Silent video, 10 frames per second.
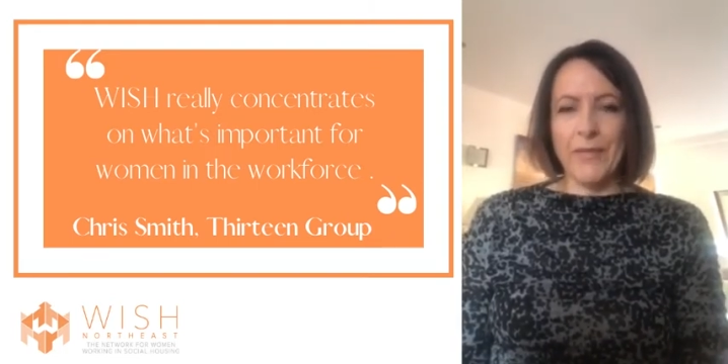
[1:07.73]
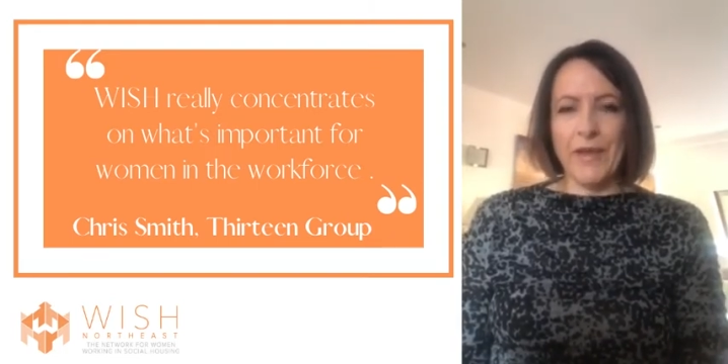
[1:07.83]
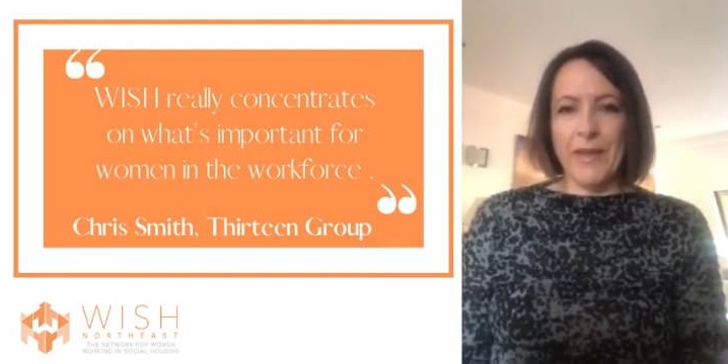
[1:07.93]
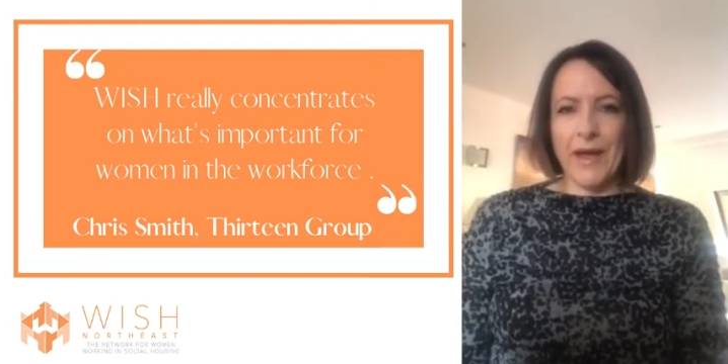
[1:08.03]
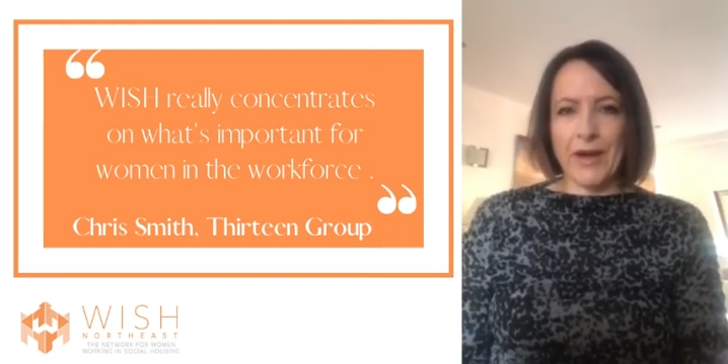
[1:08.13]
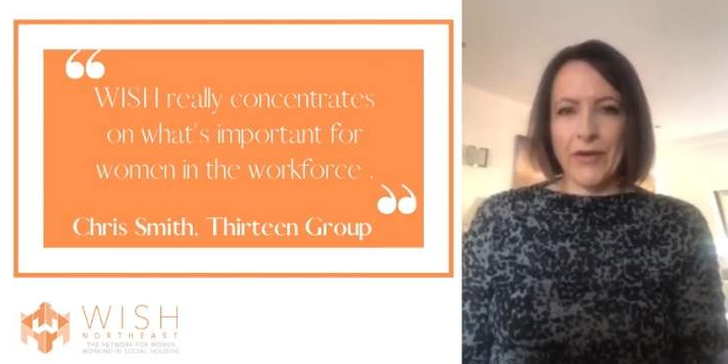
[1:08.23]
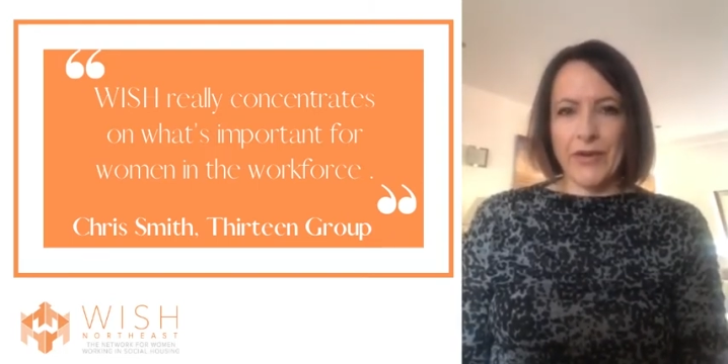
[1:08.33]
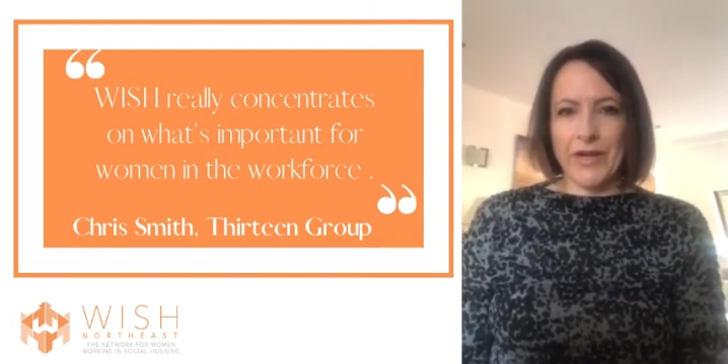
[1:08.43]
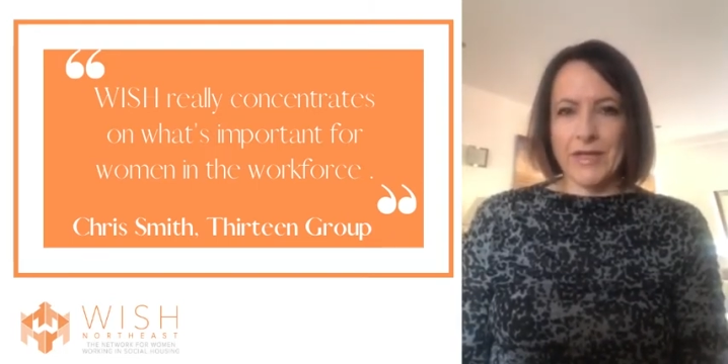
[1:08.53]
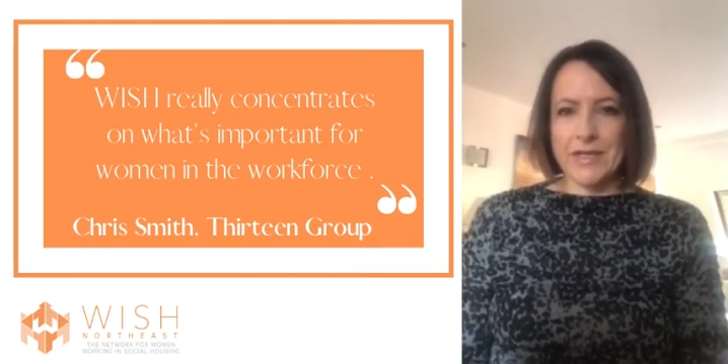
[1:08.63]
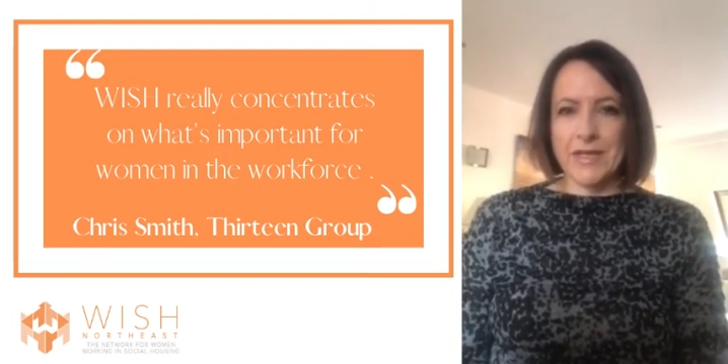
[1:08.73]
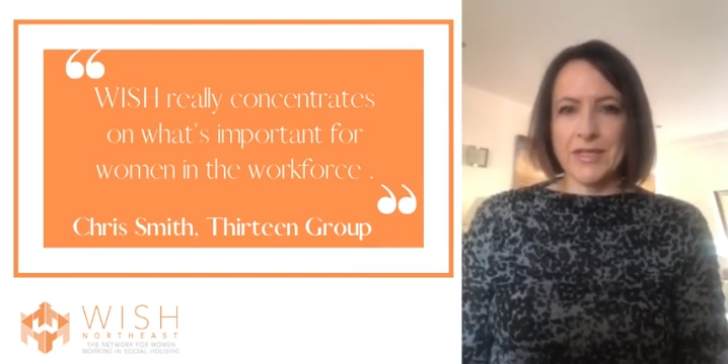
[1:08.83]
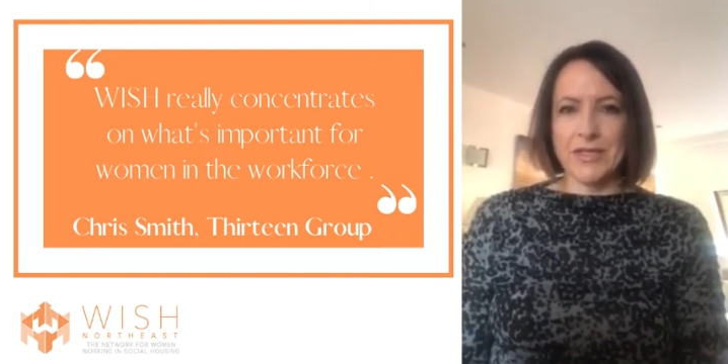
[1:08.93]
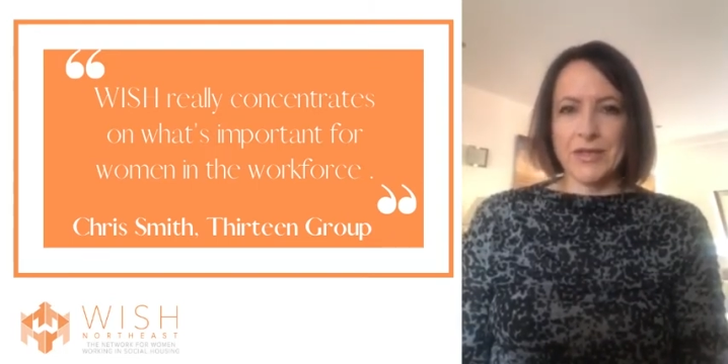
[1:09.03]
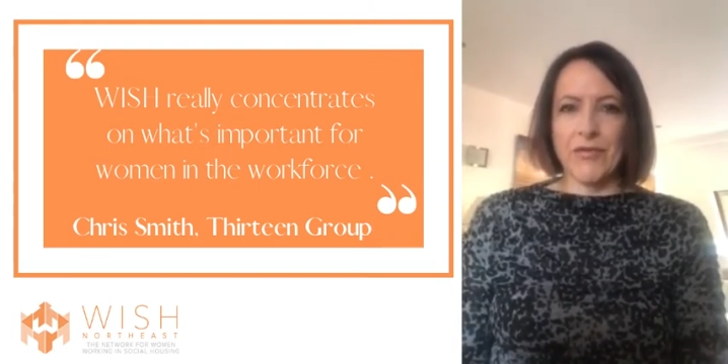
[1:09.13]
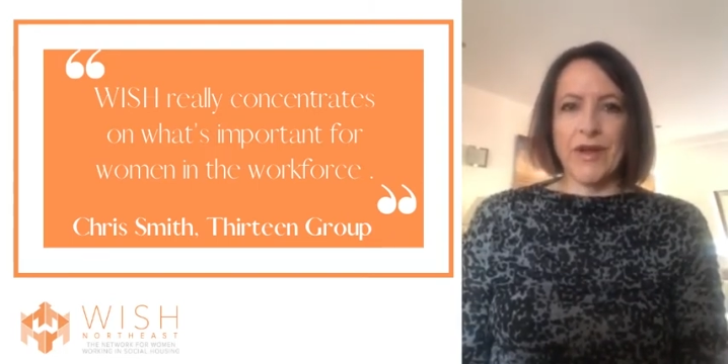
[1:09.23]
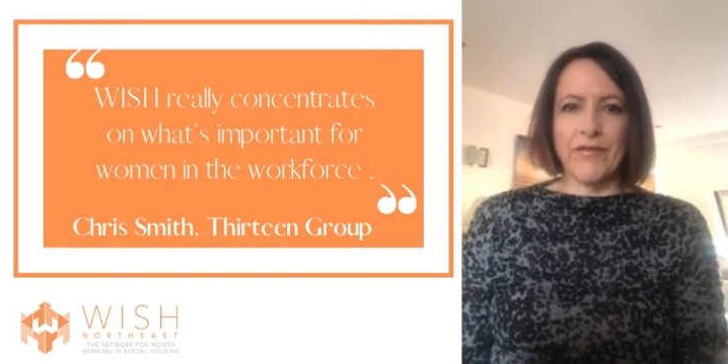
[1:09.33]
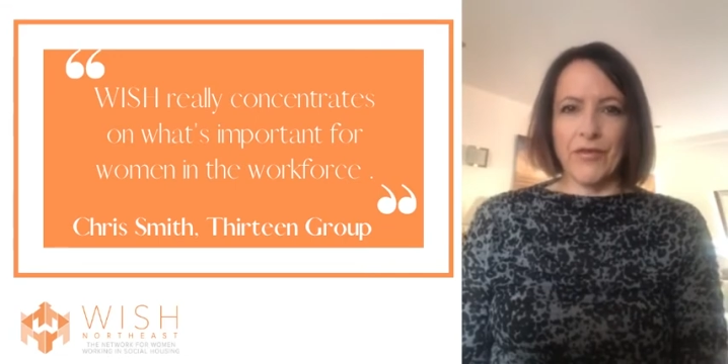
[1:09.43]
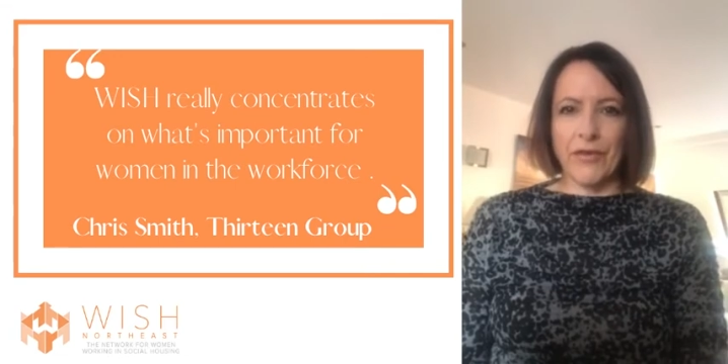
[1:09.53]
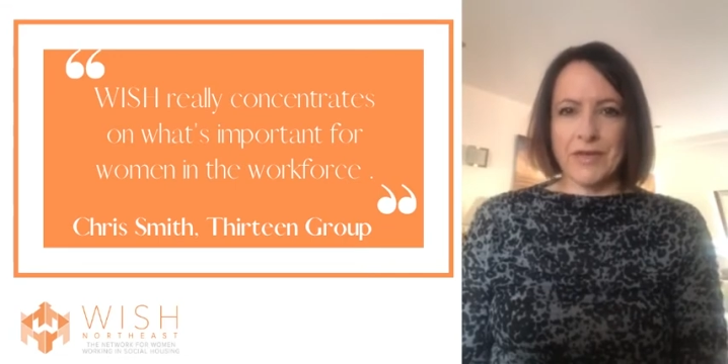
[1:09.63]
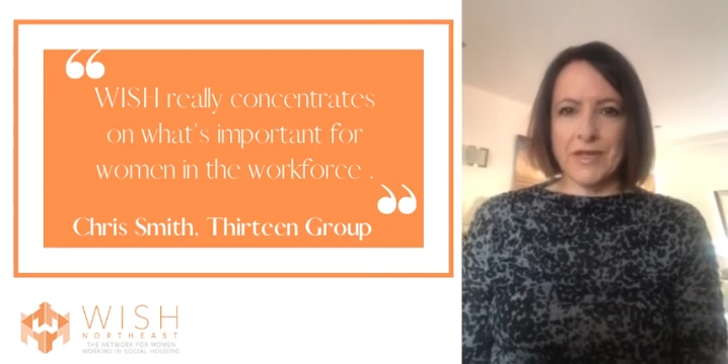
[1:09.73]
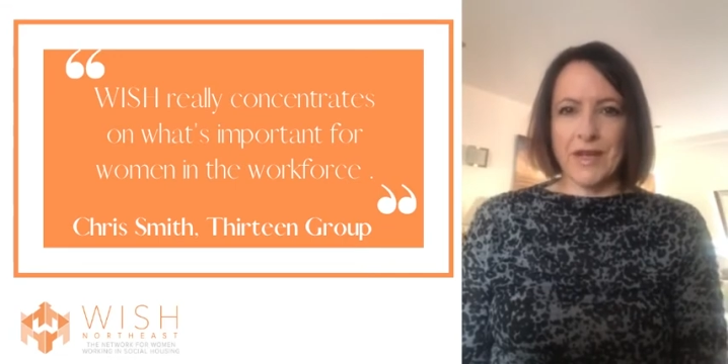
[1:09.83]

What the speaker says: in their careers is just great for us.